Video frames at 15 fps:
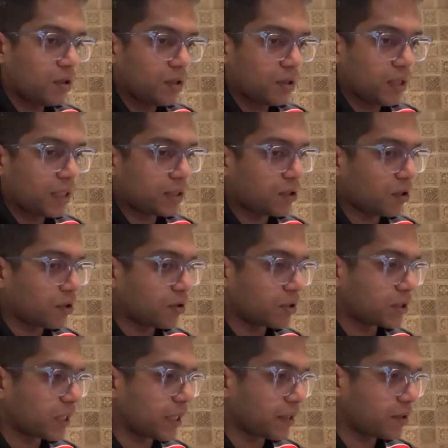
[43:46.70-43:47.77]
That's not a good
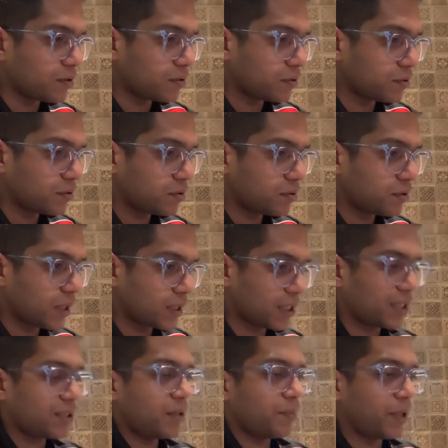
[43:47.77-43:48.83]
sign. That's
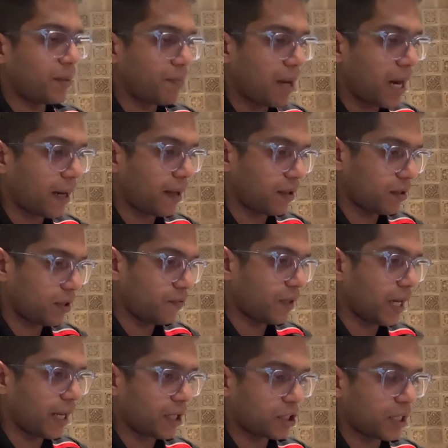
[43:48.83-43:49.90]
actually pretty bad if
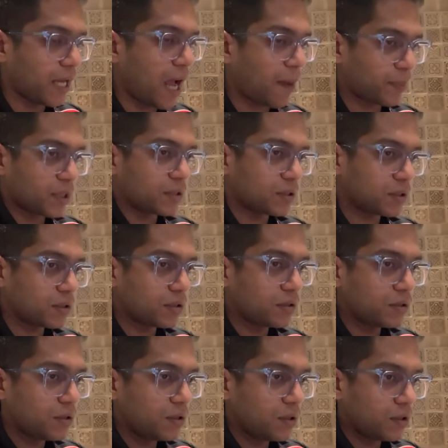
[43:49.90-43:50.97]
that actually happens.
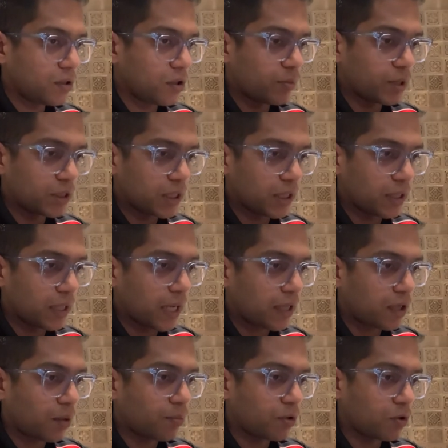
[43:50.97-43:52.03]
I'm going to be seeing that
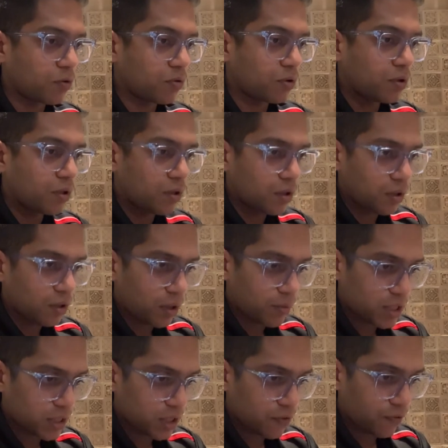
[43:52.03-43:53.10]
come through. Let me
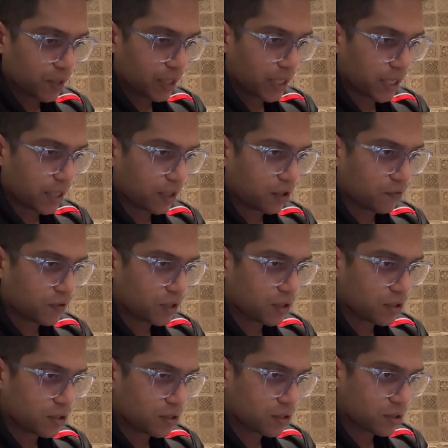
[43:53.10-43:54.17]
see if I get any of
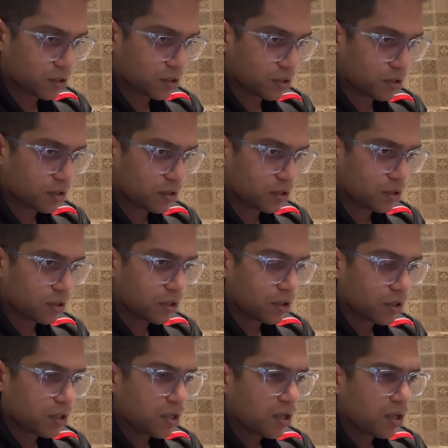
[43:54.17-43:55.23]
these.
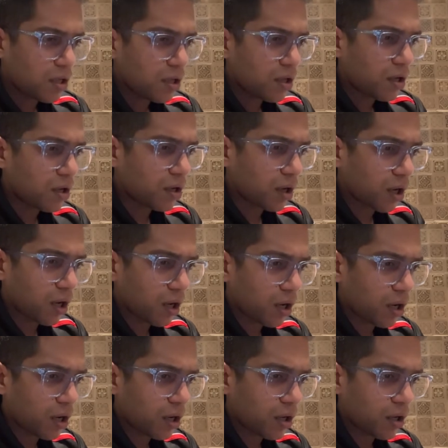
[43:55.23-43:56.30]

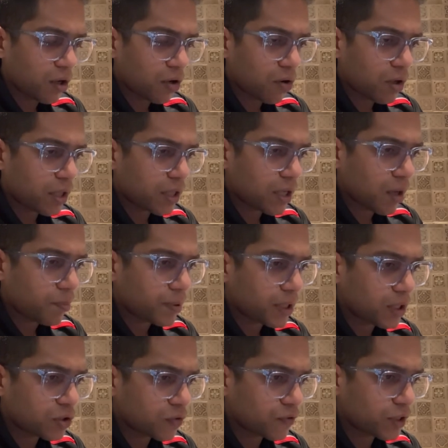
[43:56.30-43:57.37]
Rocket company
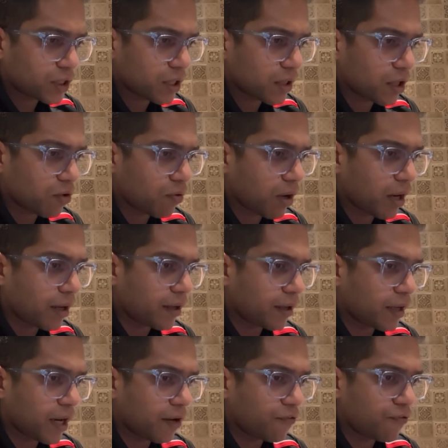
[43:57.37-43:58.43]
has officially acquired
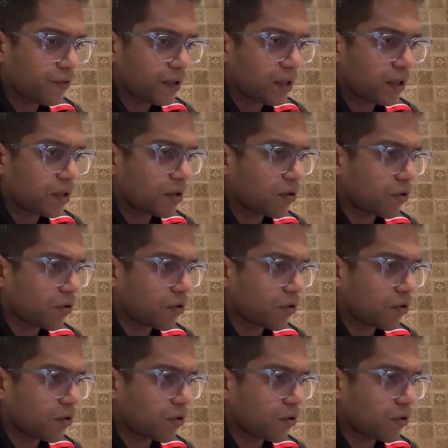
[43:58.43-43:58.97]
Redfin.